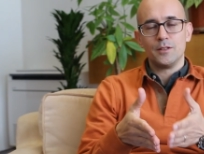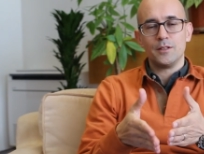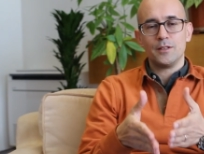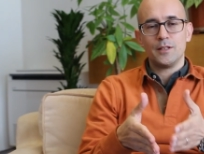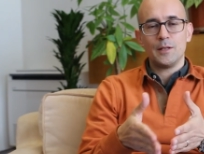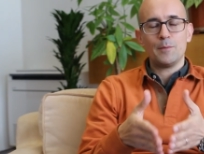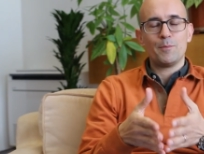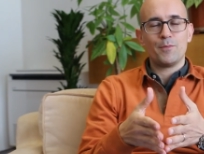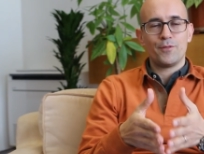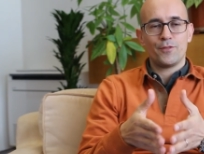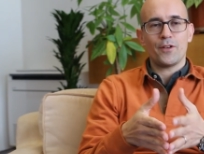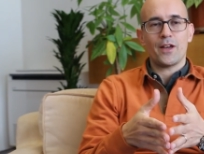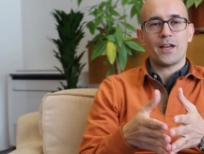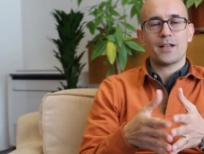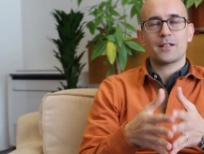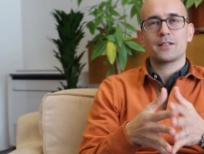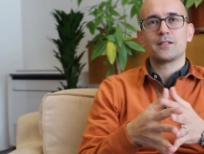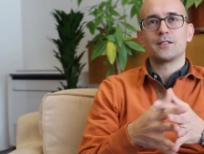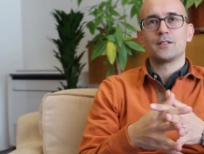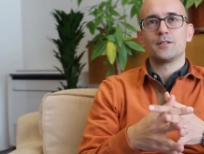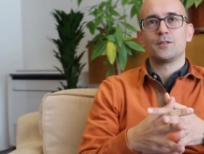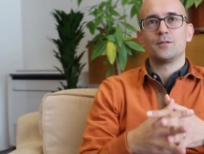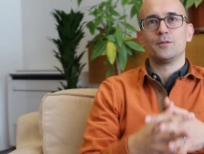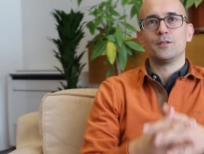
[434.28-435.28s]
deep
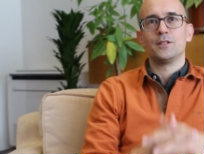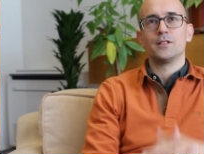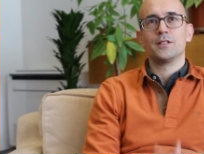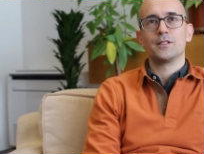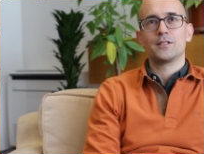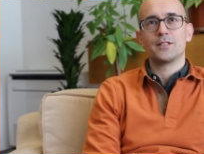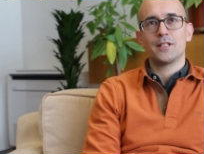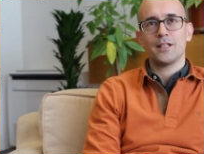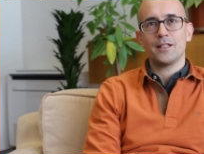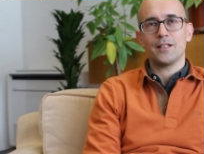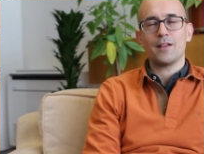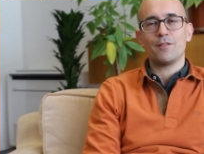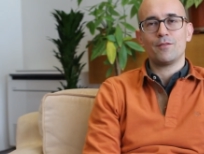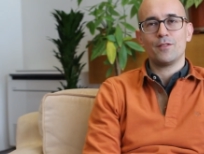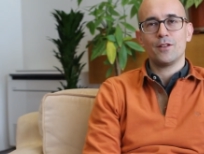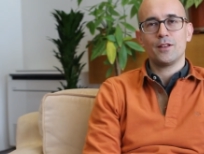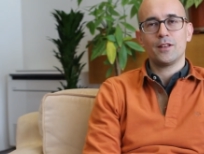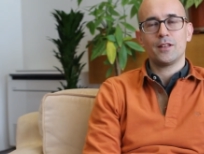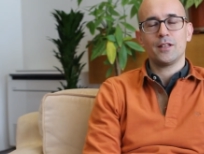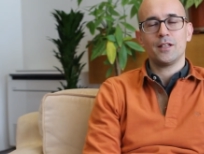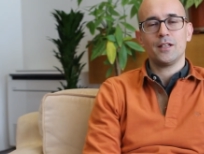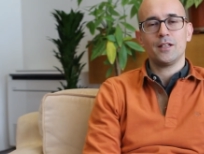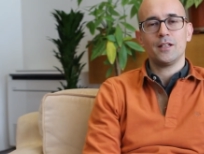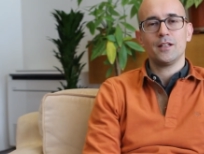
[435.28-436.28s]
facts, to understand
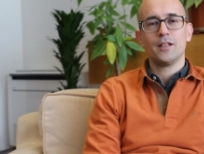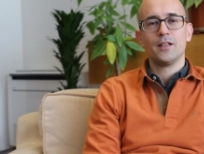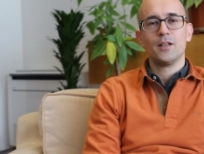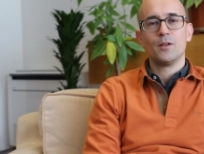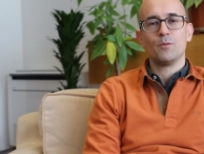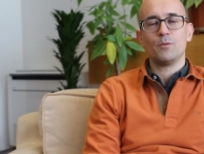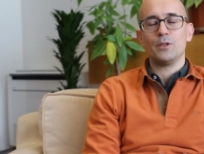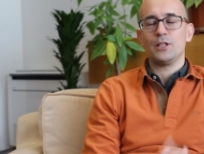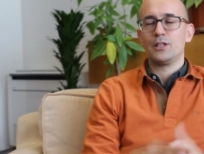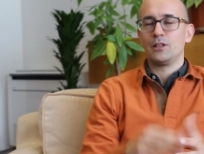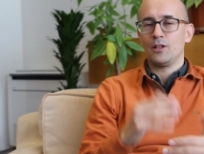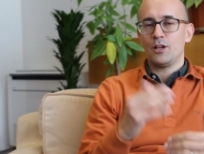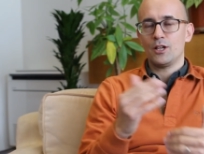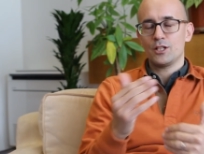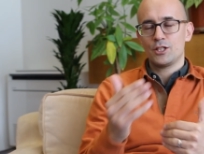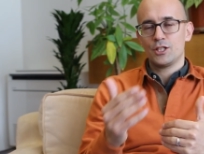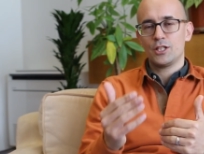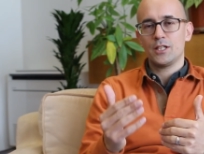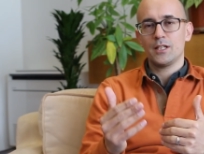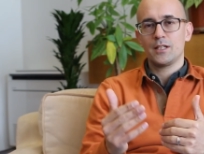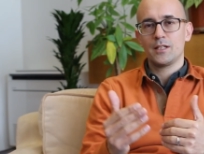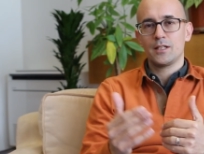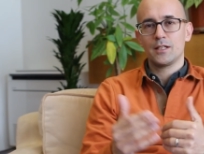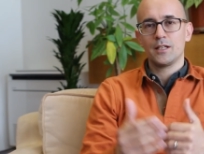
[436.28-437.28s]
everything with
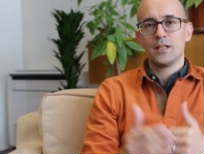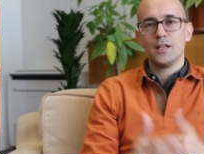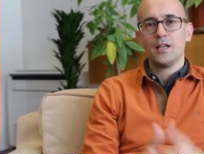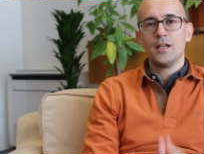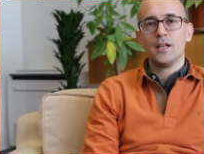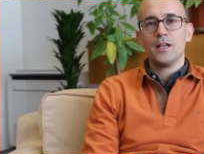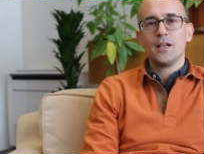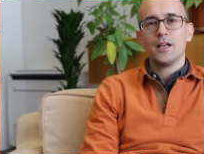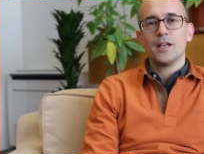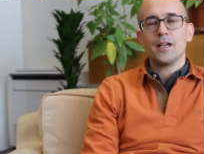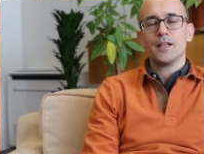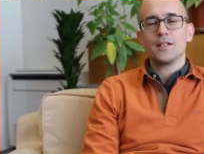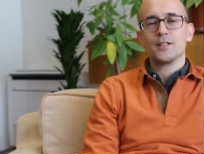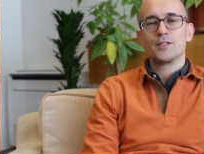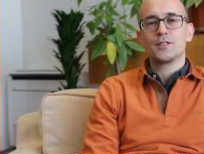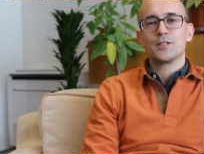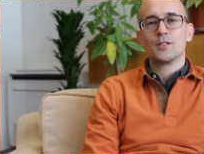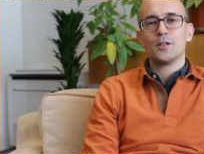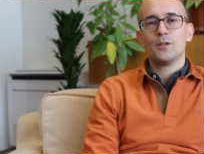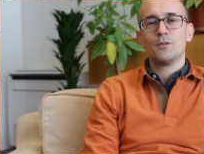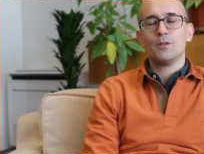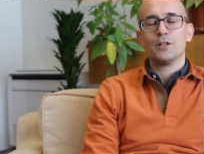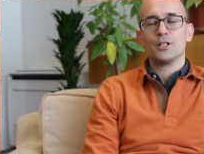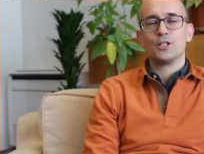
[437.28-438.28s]
logic. And
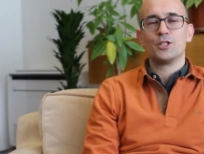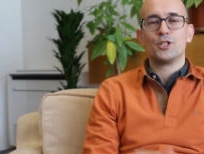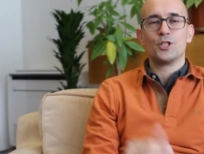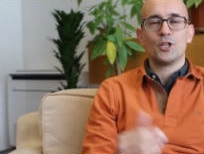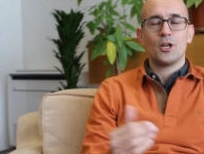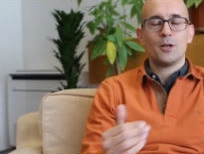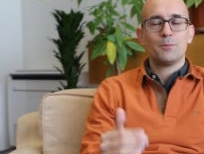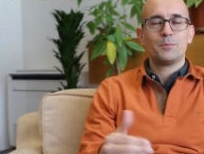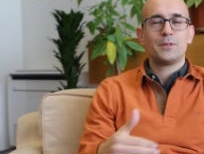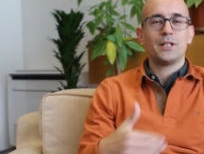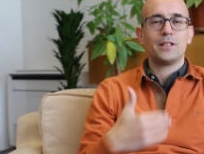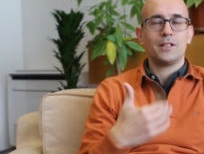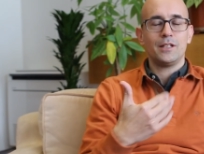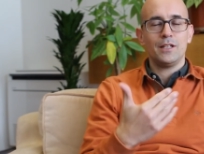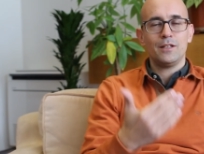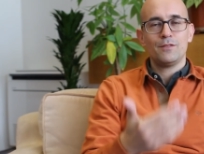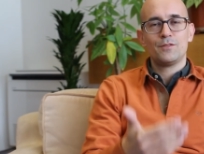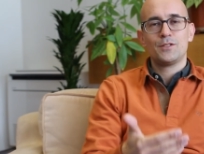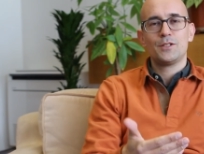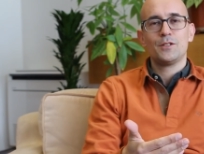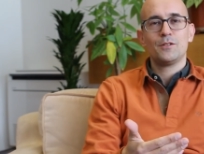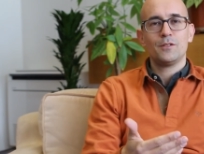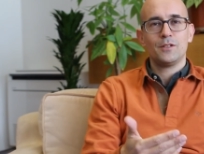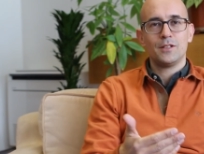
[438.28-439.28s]
so a job that
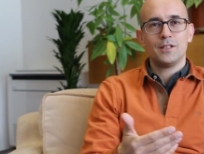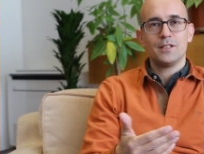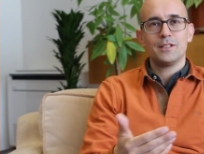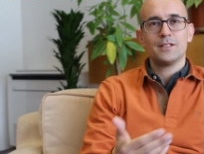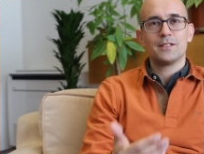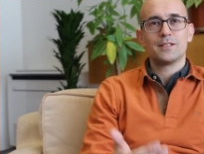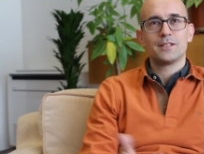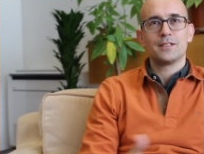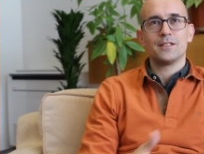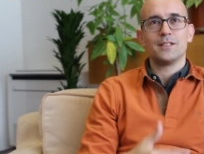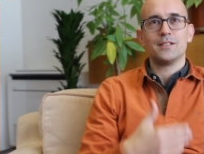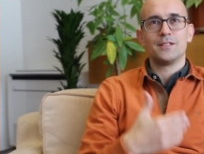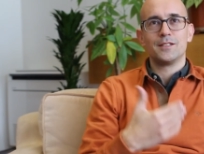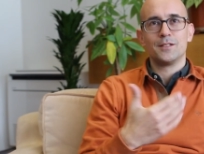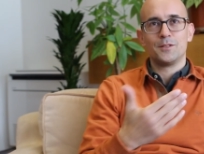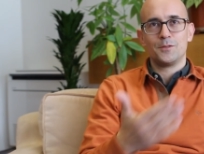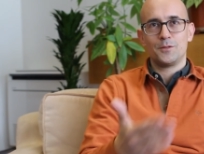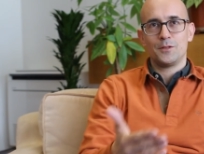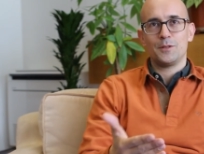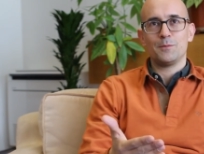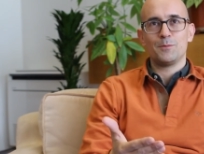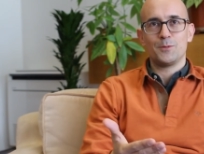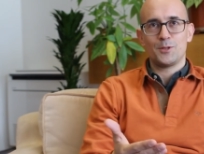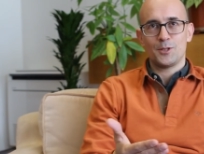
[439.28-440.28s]
gives you this is a
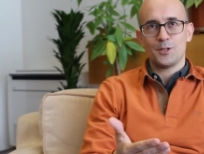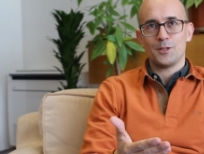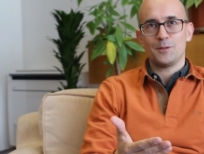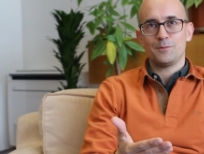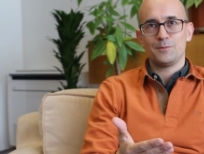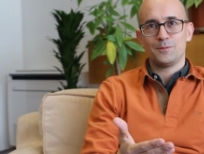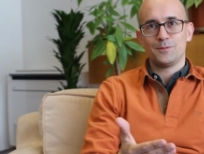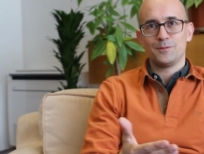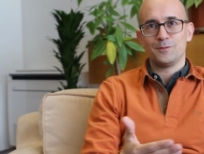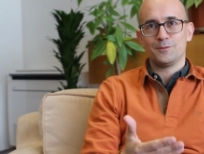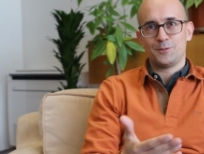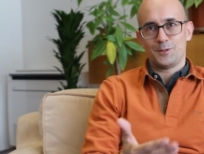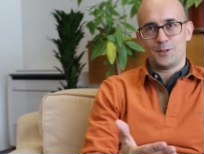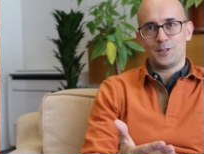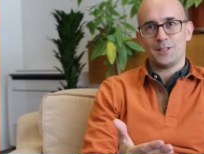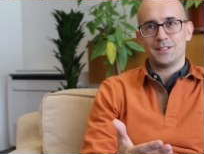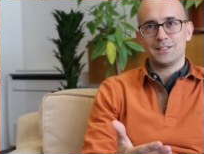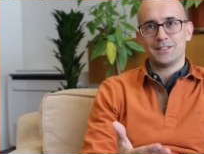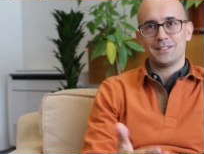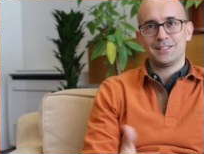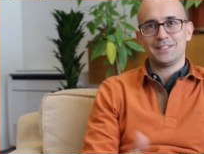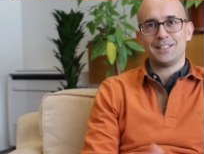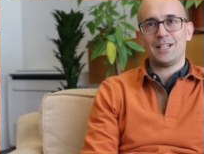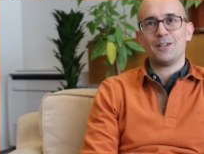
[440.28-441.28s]
dream job for us.
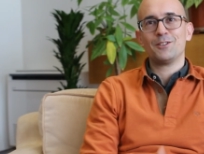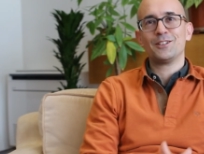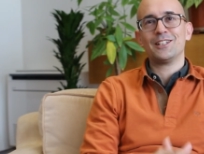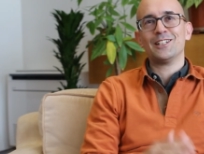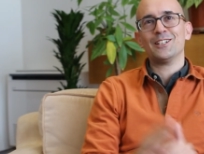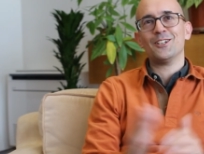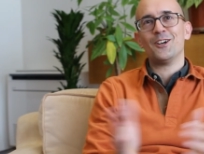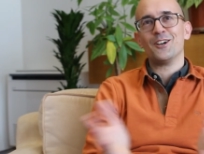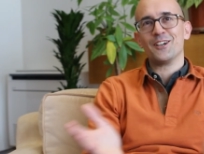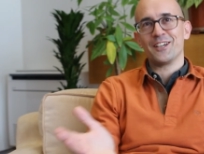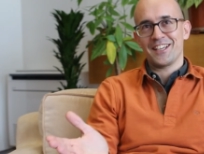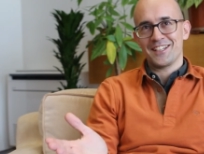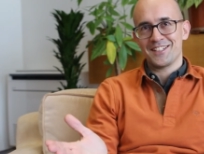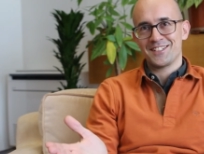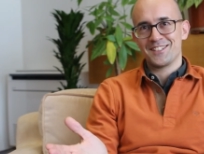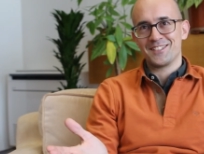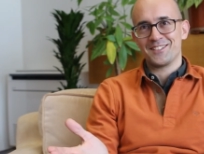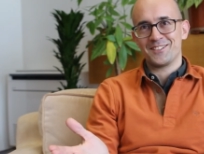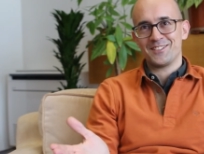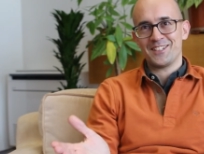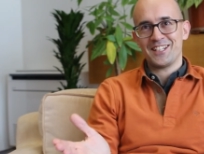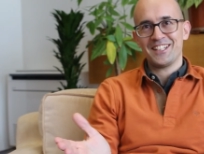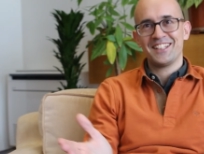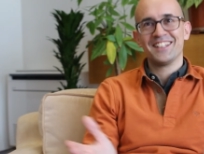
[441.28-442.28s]
Now the long
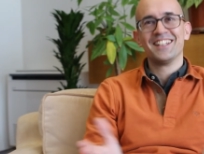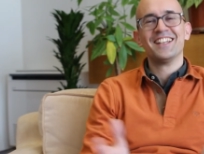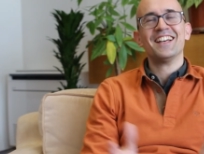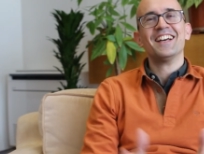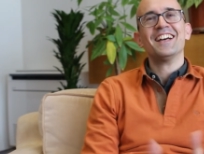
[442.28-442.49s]
answer, right?